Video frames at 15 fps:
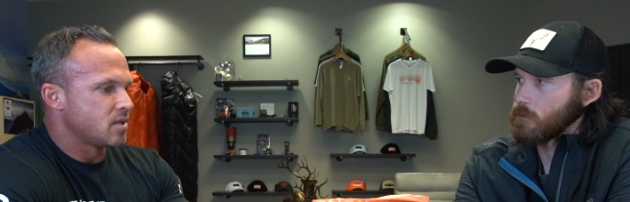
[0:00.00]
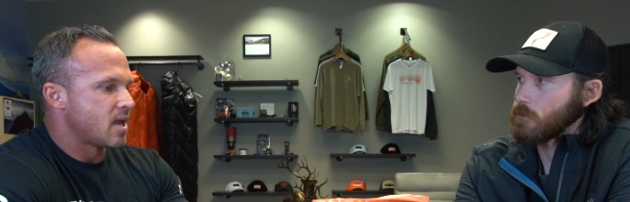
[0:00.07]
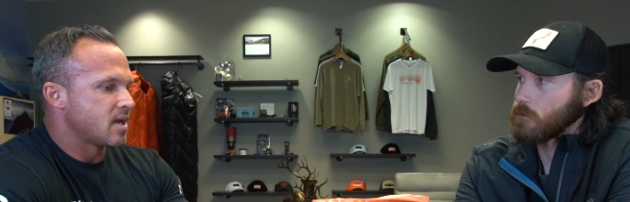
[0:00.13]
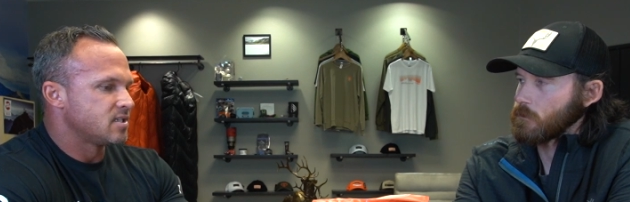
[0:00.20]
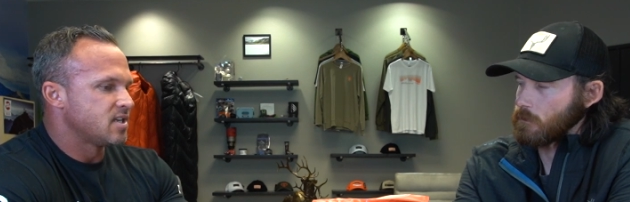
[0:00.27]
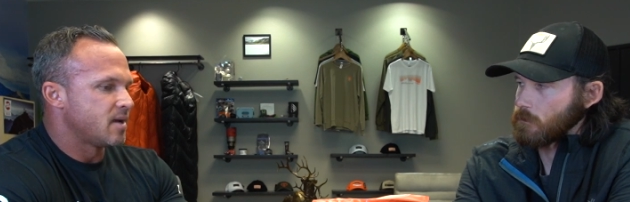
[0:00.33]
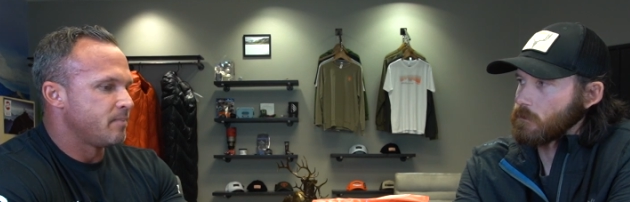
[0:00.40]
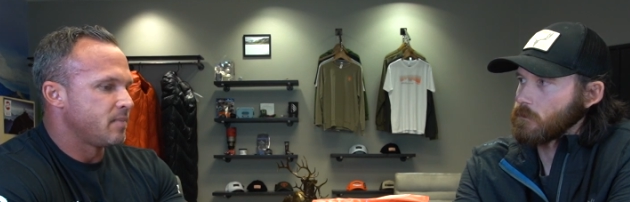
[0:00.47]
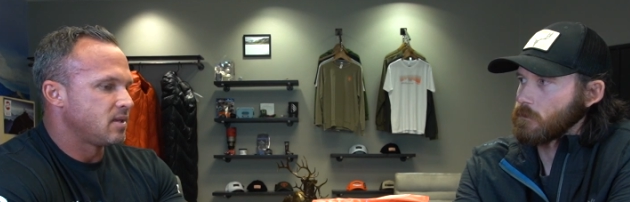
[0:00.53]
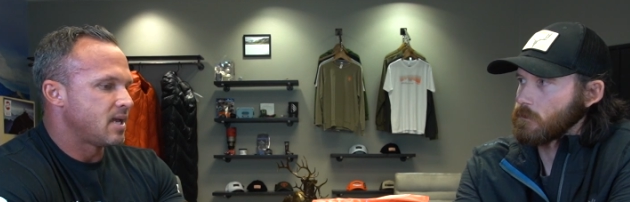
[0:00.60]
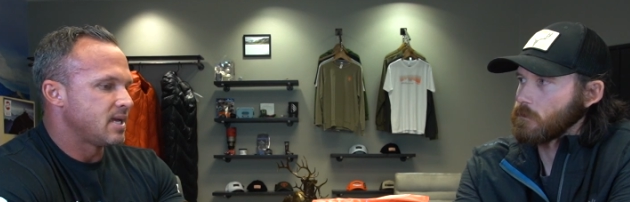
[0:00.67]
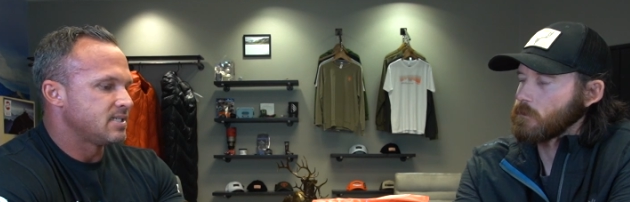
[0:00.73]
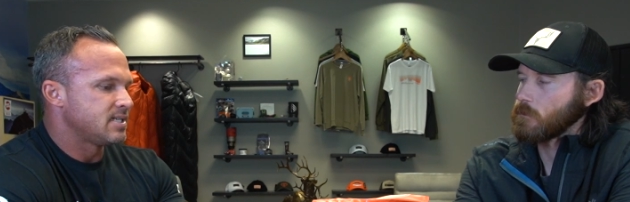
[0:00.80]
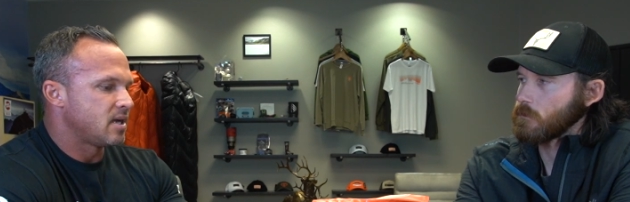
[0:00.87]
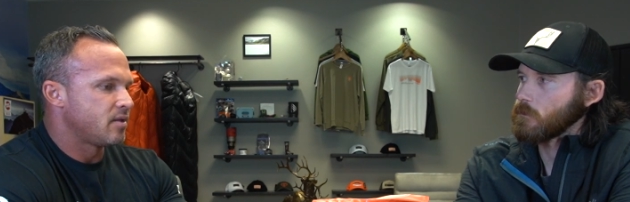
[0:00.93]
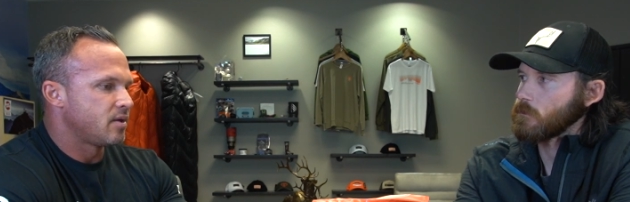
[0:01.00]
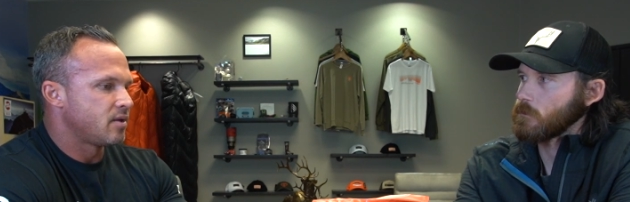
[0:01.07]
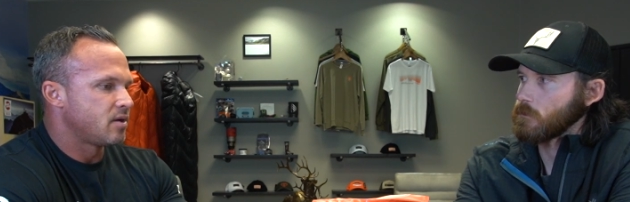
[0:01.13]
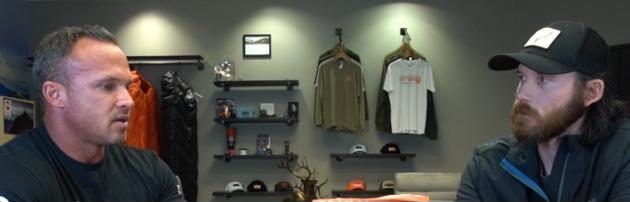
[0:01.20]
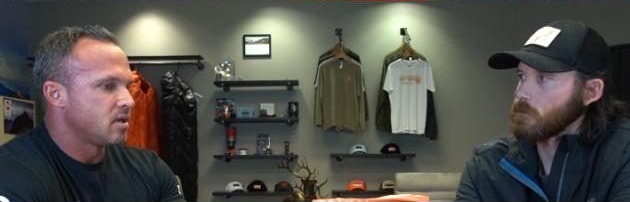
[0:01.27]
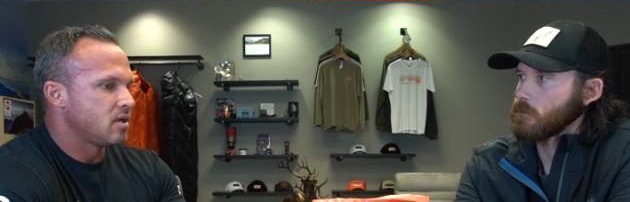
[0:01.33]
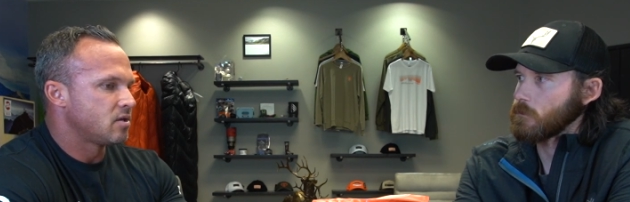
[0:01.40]
Speaker 1: a lot of supplement lines out there
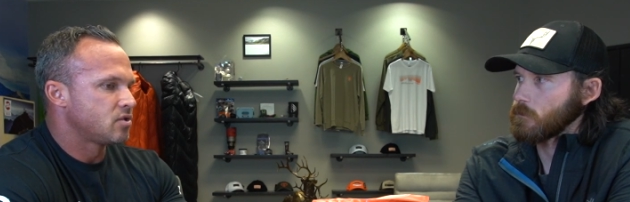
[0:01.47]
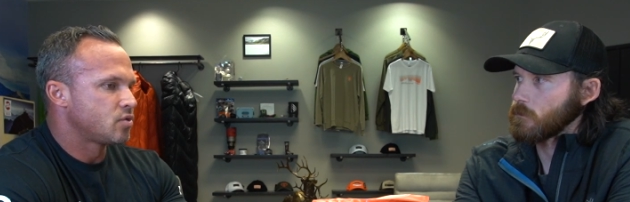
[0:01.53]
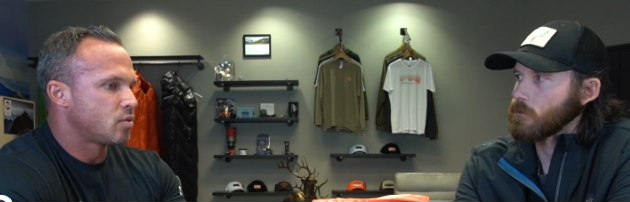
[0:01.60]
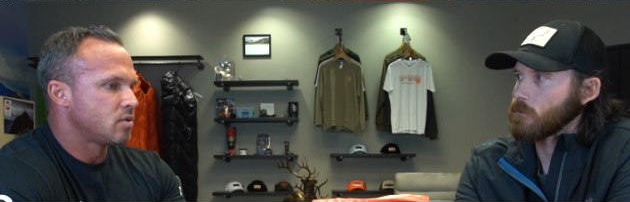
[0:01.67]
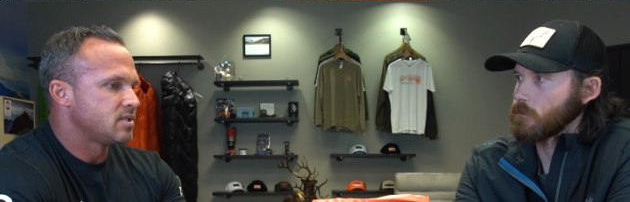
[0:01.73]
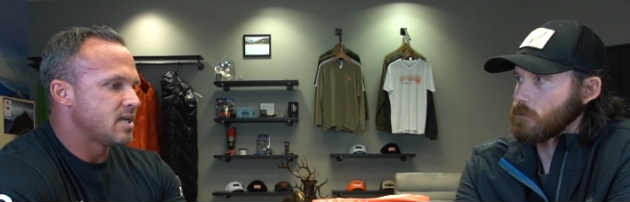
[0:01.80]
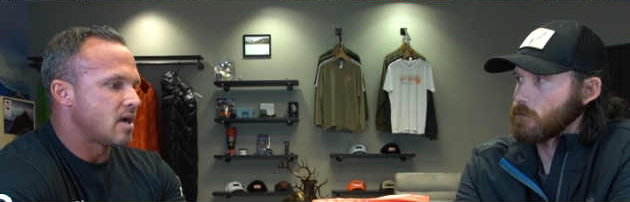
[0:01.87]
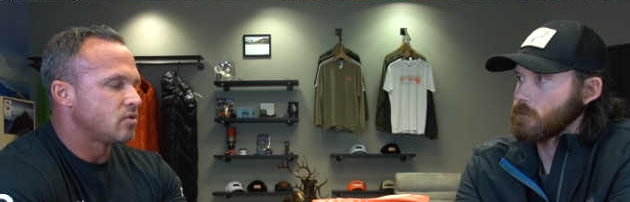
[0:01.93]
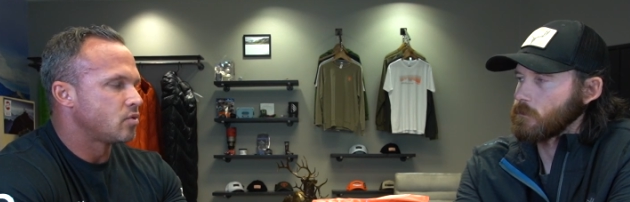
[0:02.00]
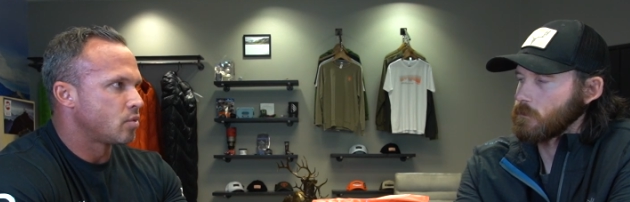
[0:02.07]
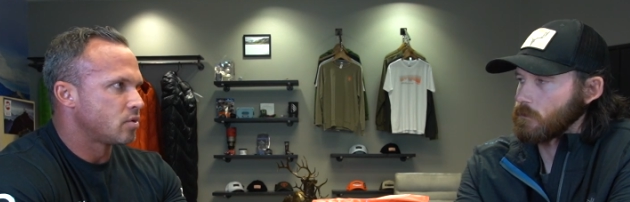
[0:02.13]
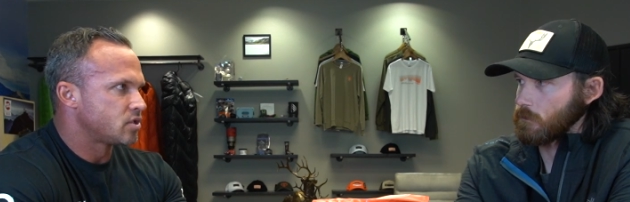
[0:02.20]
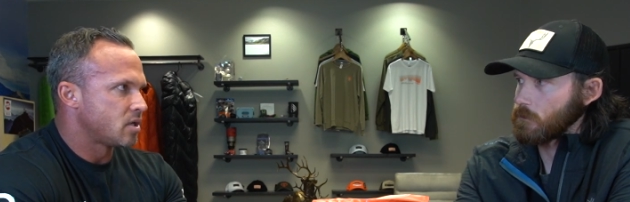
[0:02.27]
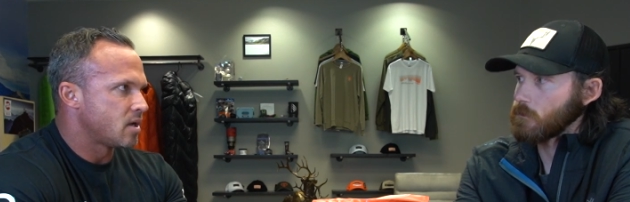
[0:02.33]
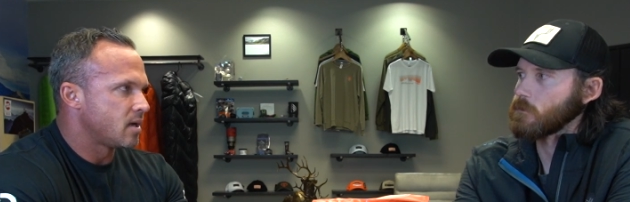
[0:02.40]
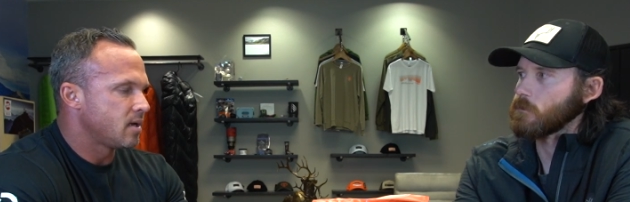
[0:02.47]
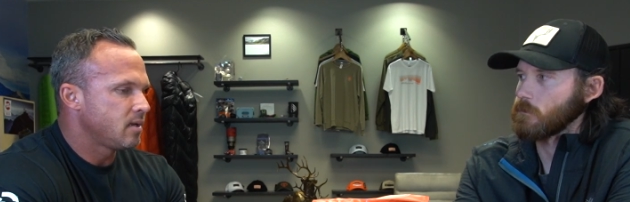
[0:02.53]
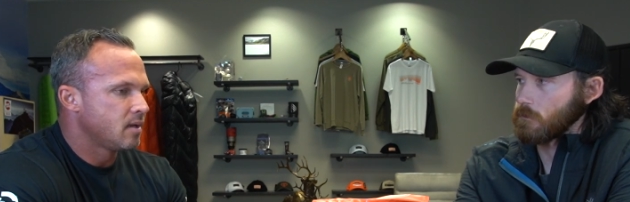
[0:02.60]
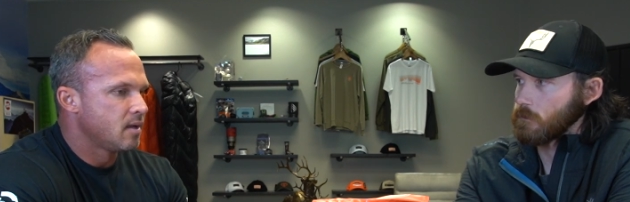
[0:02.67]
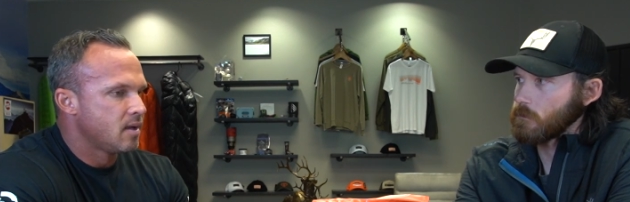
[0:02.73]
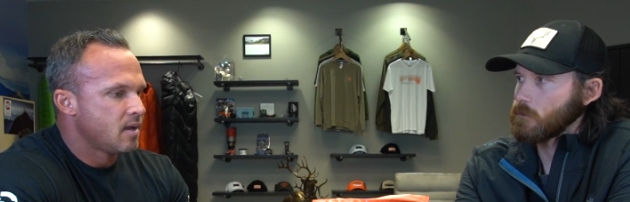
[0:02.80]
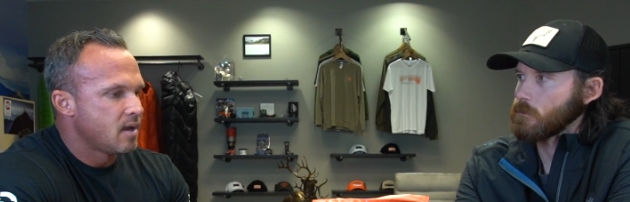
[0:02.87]
that are geared towards outdoors or
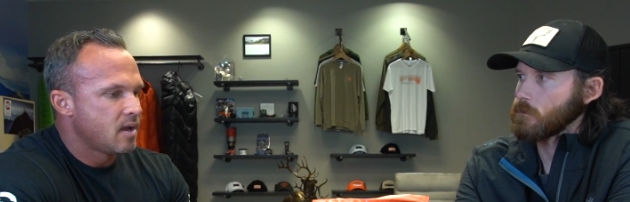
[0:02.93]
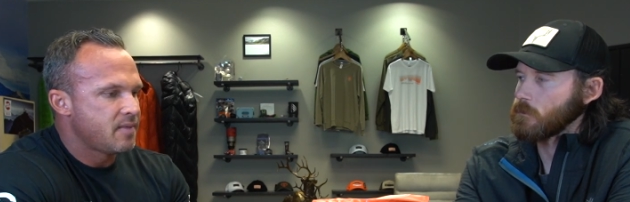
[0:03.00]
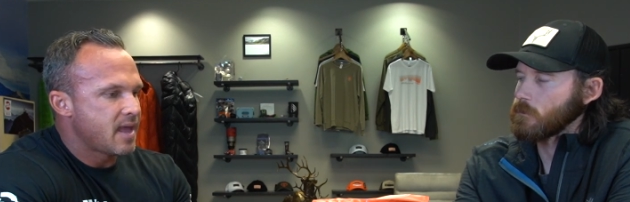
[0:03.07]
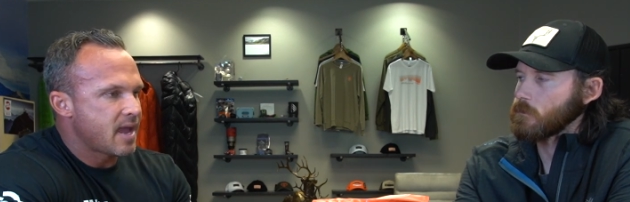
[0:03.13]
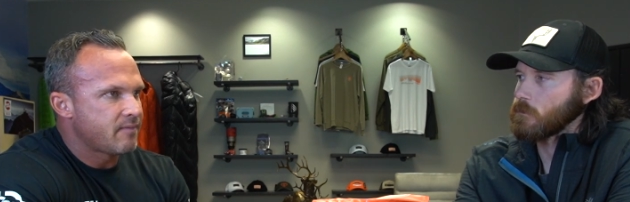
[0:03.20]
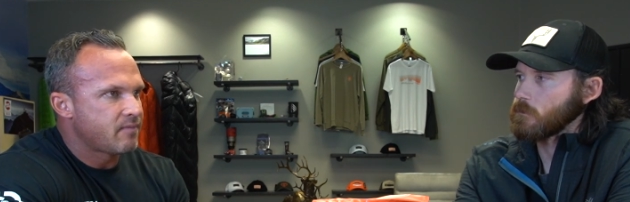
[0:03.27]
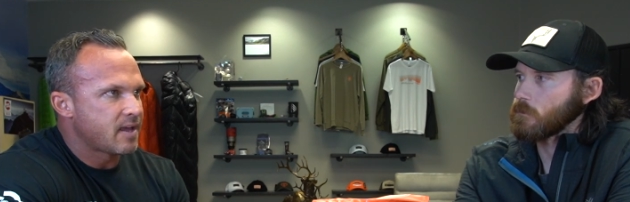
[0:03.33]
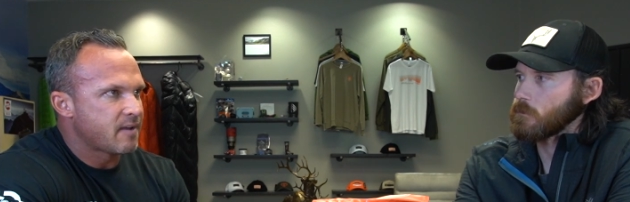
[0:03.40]
hunting, and they have